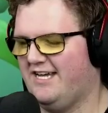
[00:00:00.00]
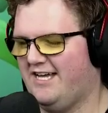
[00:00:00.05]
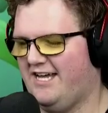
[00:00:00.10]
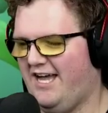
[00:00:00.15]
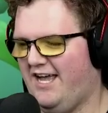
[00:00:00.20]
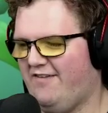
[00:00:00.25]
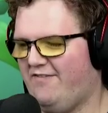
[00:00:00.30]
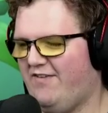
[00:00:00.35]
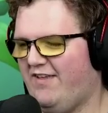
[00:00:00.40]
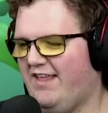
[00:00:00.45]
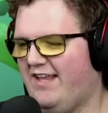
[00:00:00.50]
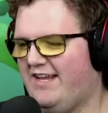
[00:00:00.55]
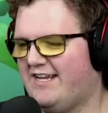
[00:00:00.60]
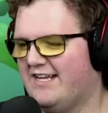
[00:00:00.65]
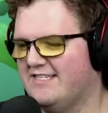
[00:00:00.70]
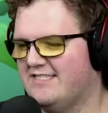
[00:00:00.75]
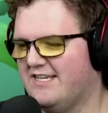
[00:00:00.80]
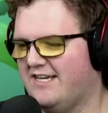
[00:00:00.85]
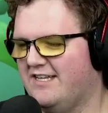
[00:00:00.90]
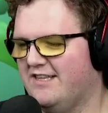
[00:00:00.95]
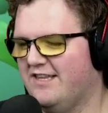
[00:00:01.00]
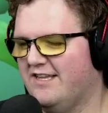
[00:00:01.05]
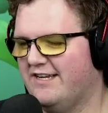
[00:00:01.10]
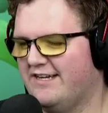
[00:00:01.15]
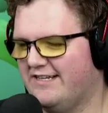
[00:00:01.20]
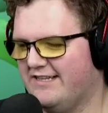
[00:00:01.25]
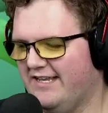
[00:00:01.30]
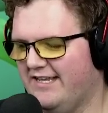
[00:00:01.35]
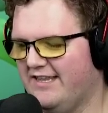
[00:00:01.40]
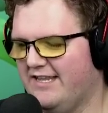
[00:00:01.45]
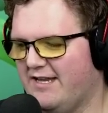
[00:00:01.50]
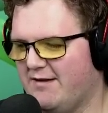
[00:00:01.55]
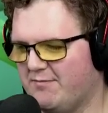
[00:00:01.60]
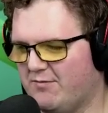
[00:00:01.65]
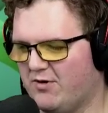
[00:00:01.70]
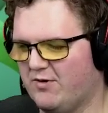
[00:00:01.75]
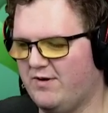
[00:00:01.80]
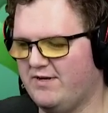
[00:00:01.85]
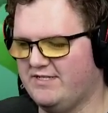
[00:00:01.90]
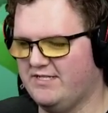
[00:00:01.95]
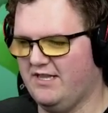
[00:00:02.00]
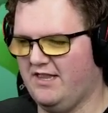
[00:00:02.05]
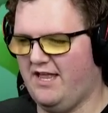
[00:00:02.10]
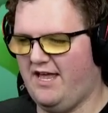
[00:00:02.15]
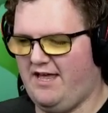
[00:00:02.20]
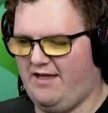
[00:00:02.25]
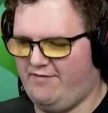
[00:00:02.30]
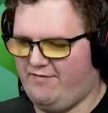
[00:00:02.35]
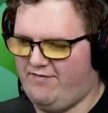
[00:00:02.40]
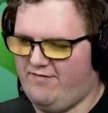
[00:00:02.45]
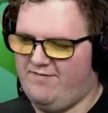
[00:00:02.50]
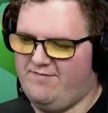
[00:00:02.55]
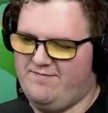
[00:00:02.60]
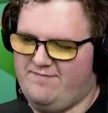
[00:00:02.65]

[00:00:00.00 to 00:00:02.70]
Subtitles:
I feel like it's unlikely that I'm going to laugh.